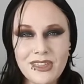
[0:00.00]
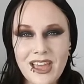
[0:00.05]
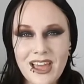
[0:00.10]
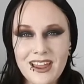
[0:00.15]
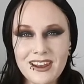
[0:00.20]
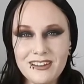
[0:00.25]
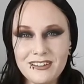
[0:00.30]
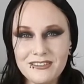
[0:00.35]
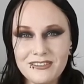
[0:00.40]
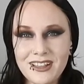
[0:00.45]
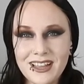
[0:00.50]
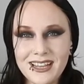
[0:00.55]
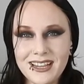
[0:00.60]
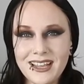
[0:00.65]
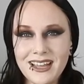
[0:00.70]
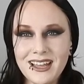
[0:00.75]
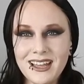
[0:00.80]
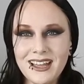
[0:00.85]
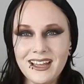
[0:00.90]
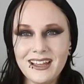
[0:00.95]
with kind of
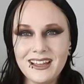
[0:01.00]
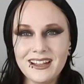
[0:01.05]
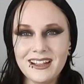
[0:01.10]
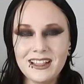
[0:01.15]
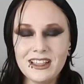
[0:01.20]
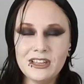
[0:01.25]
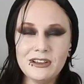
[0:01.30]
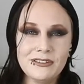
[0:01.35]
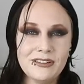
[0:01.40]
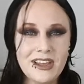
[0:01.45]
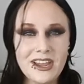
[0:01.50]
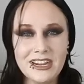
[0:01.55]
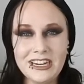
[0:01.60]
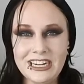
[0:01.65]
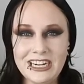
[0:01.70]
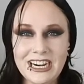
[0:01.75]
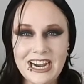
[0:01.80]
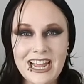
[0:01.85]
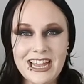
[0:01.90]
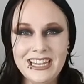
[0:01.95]
like a
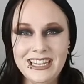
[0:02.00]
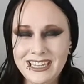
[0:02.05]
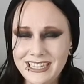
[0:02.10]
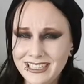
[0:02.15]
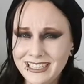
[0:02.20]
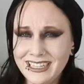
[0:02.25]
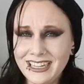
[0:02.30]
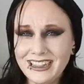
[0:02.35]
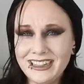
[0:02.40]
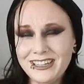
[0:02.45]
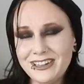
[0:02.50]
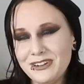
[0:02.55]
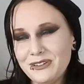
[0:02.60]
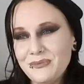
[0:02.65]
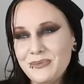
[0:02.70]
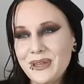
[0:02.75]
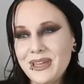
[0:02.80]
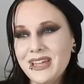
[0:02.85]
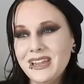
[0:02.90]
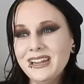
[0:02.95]
cliffhanger ending a
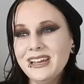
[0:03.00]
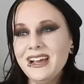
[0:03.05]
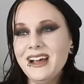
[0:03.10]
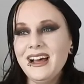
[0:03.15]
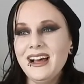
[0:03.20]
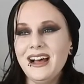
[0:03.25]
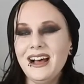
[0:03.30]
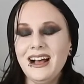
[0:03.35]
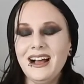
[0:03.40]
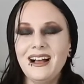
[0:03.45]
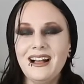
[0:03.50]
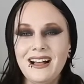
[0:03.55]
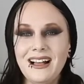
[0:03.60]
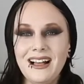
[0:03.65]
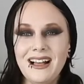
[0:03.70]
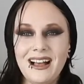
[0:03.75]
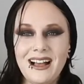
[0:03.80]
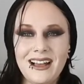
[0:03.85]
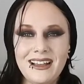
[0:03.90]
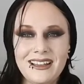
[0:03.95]
little
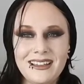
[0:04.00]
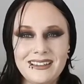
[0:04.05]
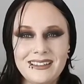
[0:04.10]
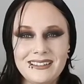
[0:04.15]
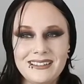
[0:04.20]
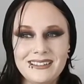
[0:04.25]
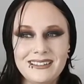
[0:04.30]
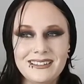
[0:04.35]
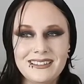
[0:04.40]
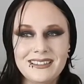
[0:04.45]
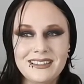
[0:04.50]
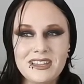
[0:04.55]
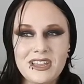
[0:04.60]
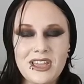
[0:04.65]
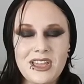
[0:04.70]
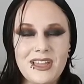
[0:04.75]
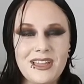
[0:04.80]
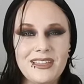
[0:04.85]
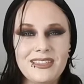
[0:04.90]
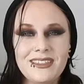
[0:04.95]
bit.
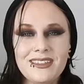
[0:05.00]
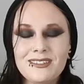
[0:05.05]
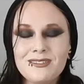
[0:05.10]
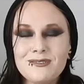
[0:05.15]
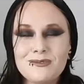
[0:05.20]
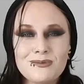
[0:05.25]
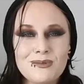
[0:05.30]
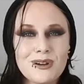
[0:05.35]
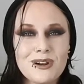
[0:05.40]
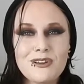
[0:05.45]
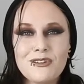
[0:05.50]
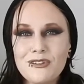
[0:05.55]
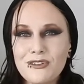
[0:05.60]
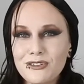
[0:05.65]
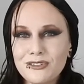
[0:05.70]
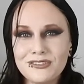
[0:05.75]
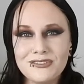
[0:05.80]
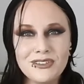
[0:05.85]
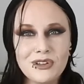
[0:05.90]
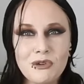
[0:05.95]
This is one
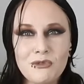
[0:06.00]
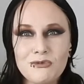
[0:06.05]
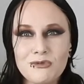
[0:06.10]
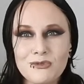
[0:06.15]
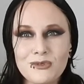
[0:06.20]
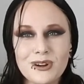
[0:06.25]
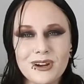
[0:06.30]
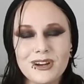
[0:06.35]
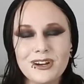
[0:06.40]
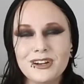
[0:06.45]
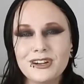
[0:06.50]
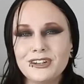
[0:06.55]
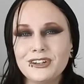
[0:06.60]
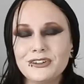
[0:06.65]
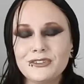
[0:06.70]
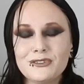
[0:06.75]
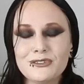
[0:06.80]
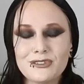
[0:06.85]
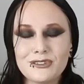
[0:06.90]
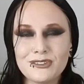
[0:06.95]
of those films where
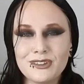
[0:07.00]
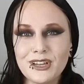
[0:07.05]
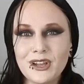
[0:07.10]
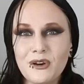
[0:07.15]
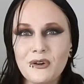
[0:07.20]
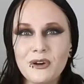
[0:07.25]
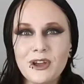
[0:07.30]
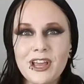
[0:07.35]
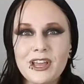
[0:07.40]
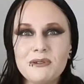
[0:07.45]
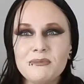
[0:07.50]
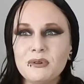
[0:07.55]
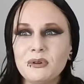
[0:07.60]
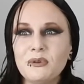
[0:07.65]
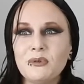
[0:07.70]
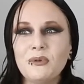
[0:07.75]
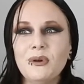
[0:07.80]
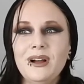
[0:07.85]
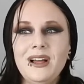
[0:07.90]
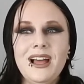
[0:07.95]
you're just like, okay,
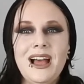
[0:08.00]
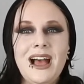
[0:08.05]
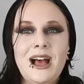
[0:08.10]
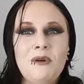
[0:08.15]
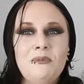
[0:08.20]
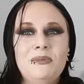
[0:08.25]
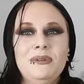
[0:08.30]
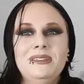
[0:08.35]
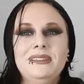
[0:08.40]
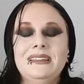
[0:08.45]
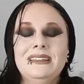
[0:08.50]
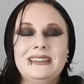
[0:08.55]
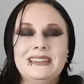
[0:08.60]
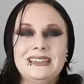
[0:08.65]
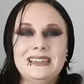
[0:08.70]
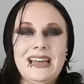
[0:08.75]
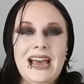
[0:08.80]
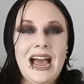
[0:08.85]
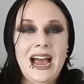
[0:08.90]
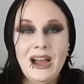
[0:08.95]
but what happens
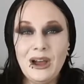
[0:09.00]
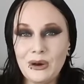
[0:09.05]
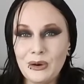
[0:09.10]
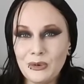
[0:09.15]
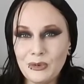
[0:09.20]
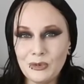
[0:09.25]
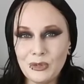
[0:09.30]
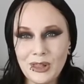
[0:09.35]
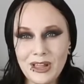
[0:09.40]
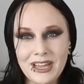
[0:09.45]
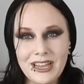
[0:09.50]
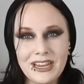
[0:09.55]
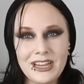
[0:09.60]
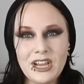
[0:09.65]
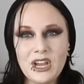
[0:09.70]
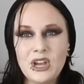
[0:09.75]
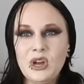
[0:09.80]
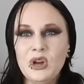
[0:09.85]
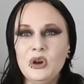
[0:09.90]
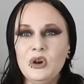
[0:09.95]
now? Like,